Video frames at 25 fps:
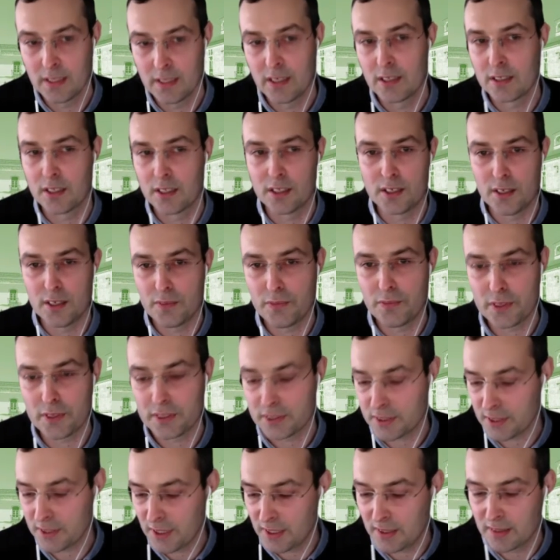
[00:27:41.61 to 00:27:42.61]
The
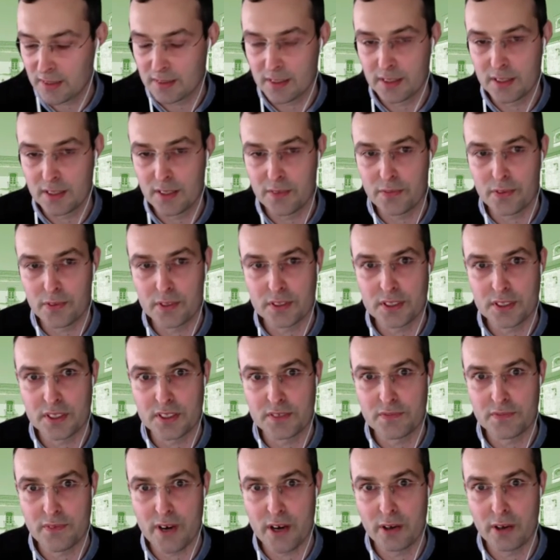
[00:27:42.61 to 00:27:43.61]
difference is
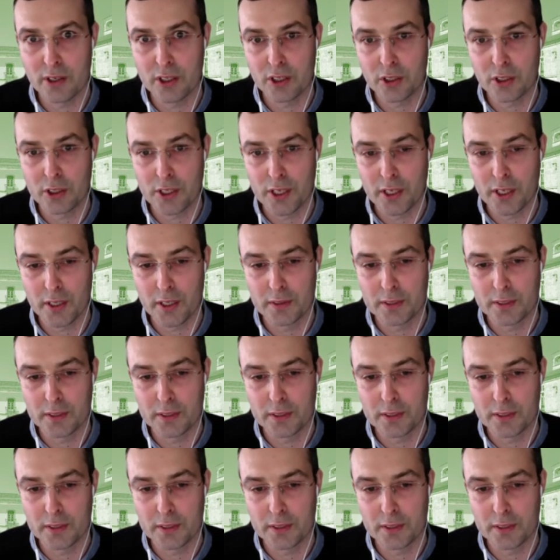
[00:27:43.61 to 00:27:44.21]
very clear.